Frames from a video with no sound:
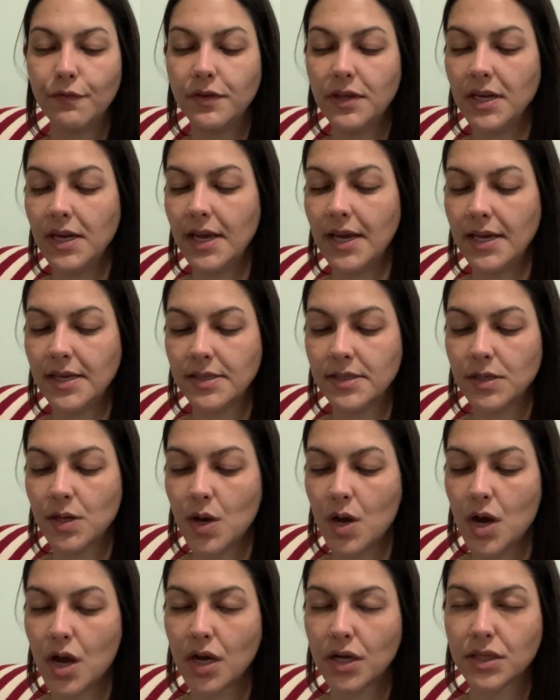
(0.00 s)
DK
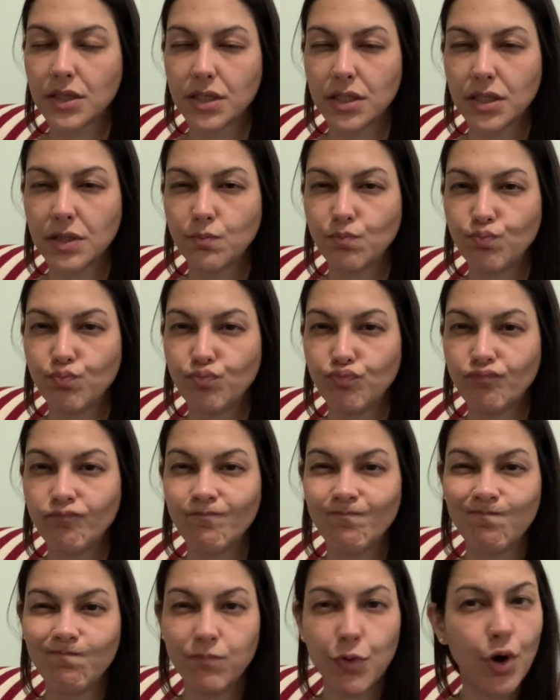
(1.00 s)
socks
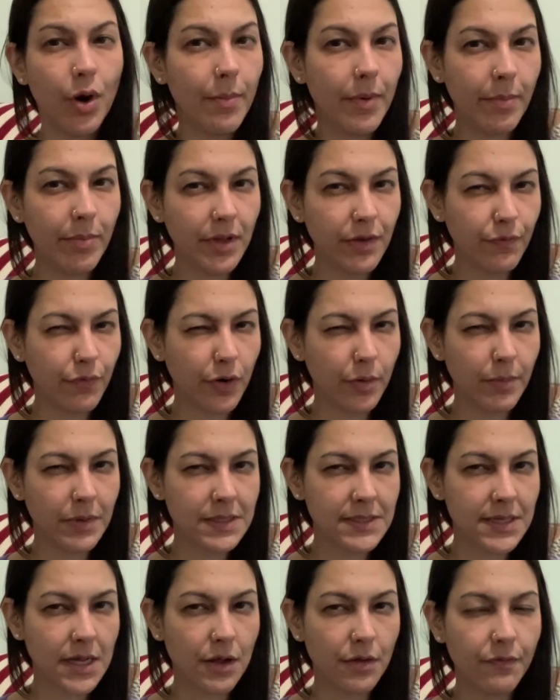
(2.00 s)
probably for
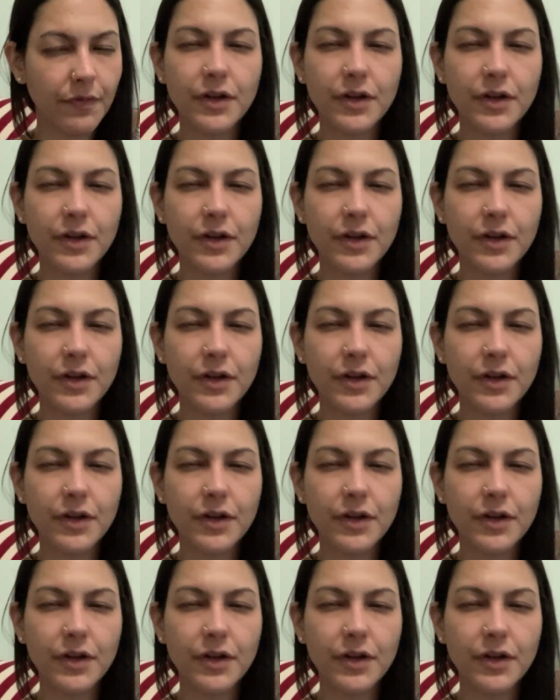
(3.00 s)
myself.